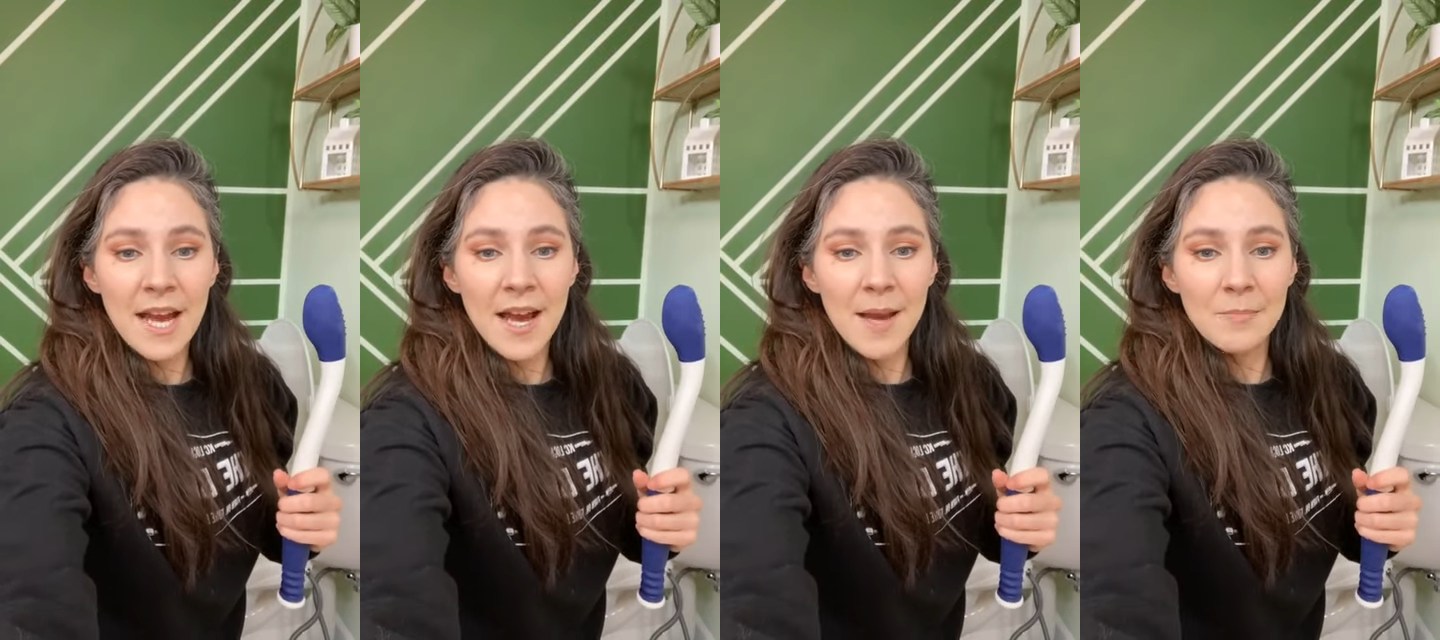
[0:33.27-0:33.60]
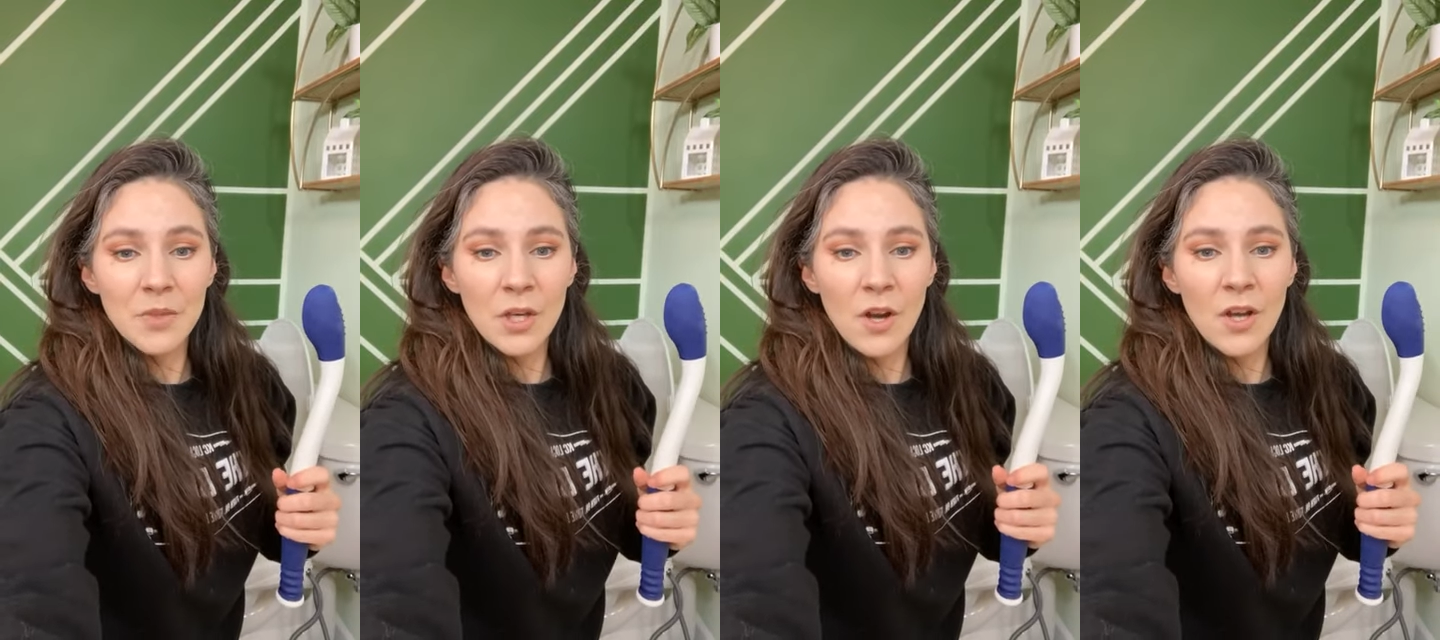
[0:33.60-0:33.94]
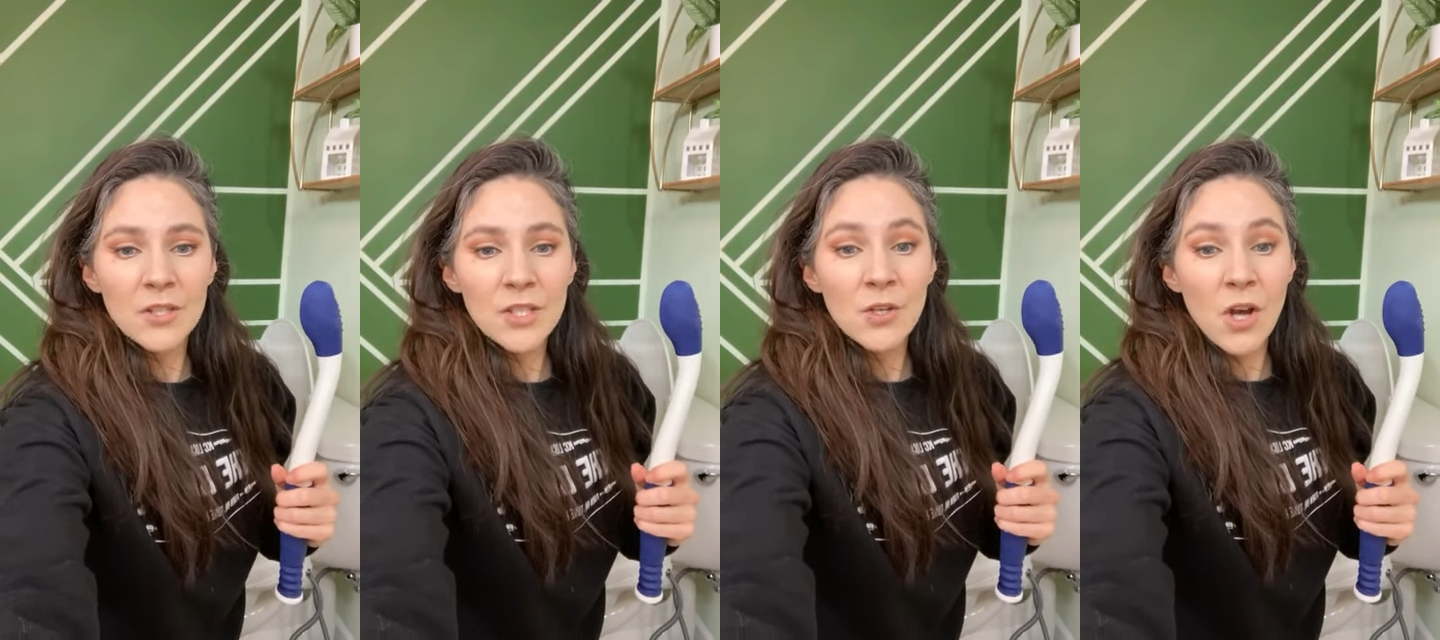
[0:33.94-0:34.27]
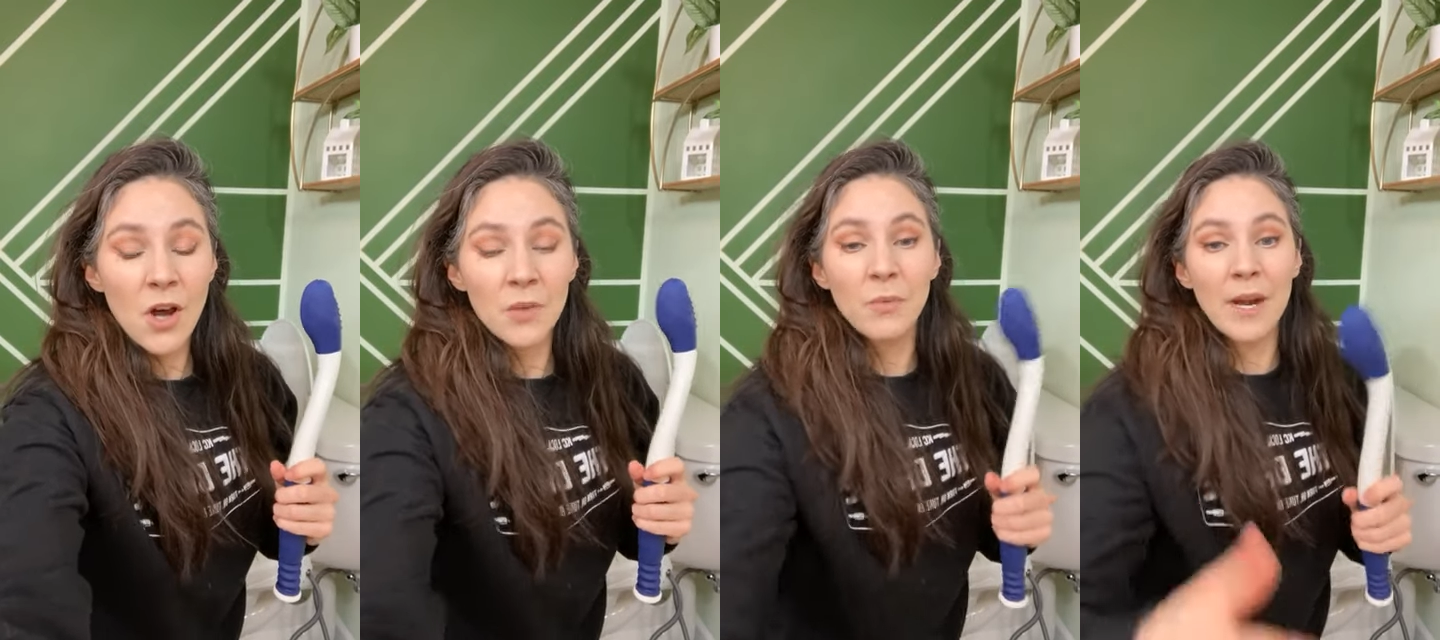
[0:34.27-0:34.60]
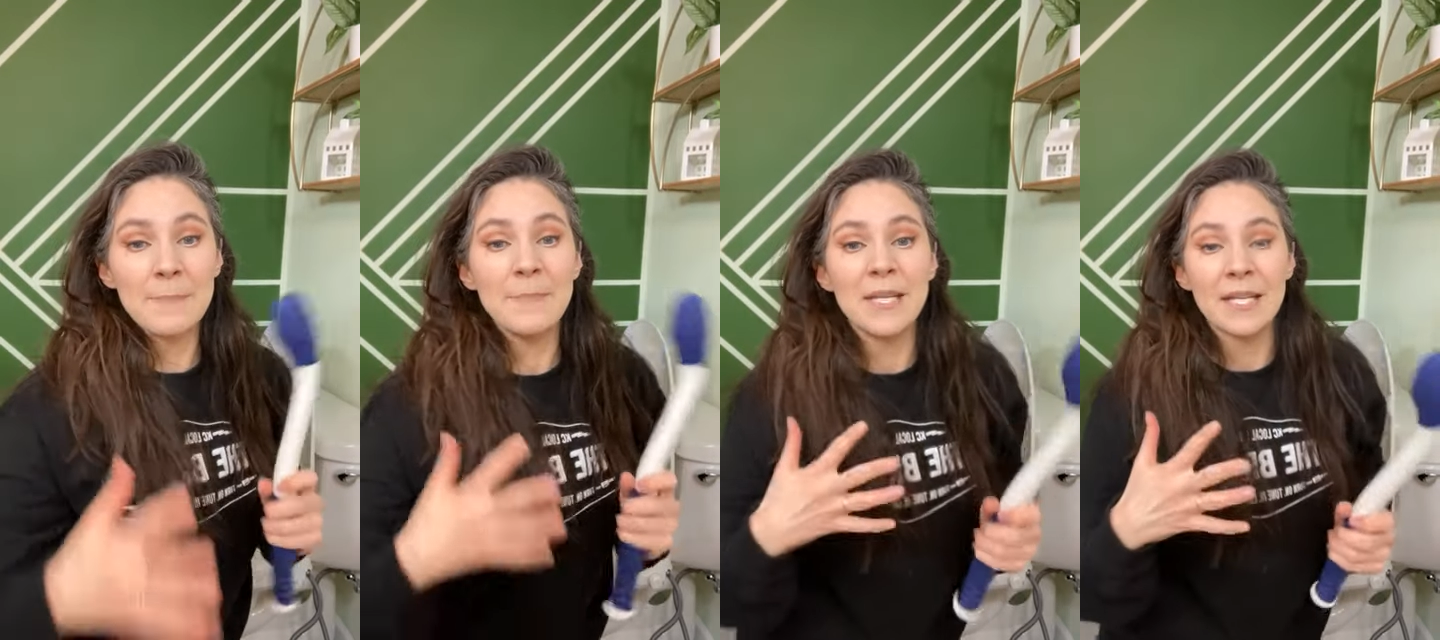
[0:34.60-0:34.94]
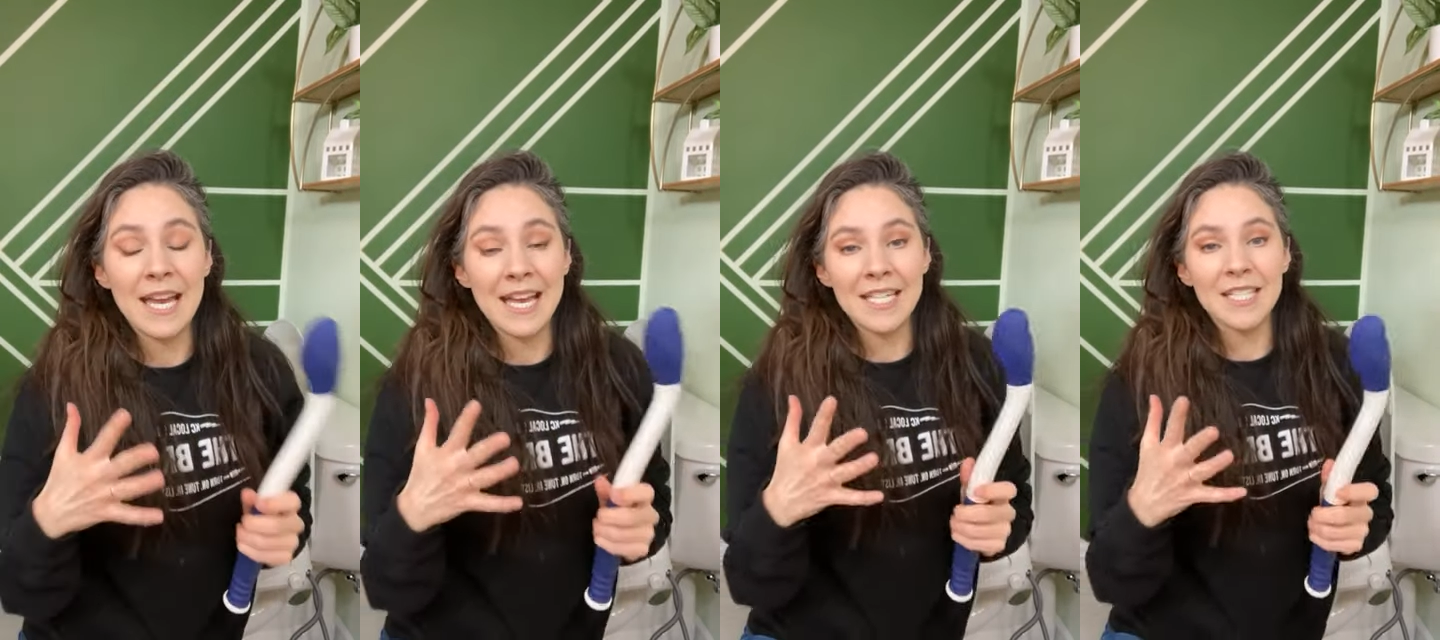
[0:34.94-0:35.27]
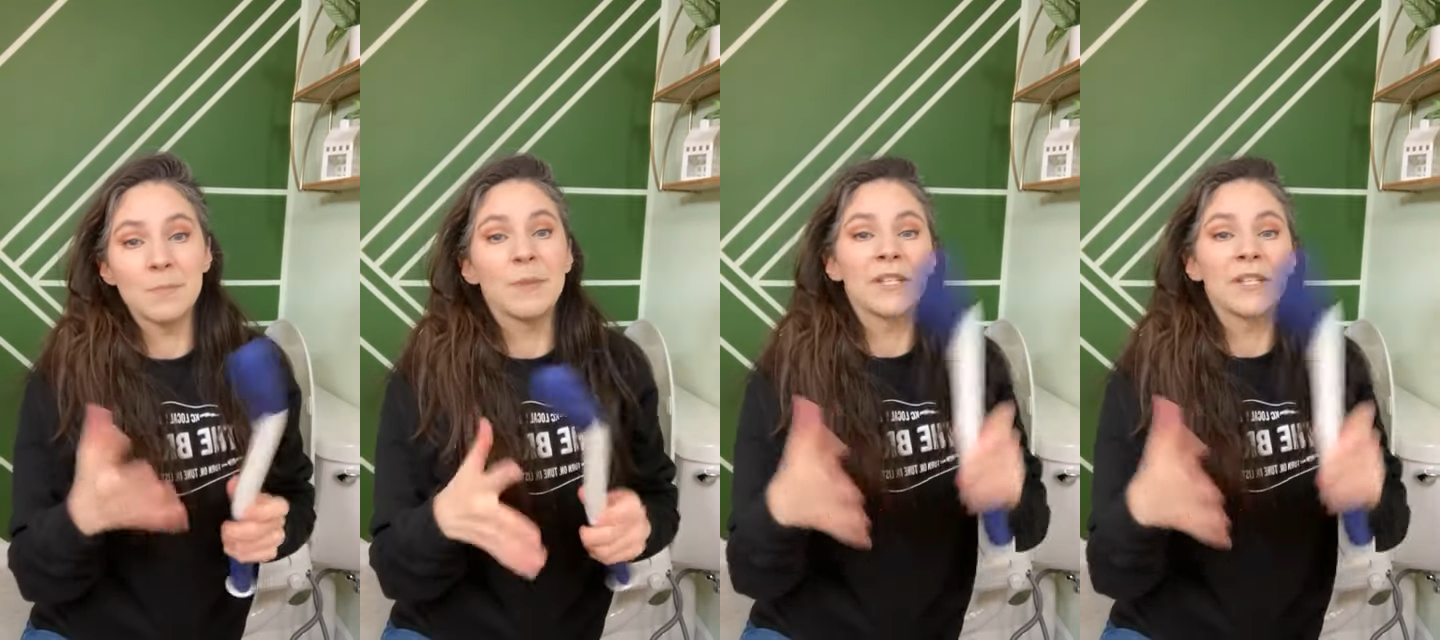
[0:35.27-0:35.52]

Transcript: Um, they're also called wiping aids,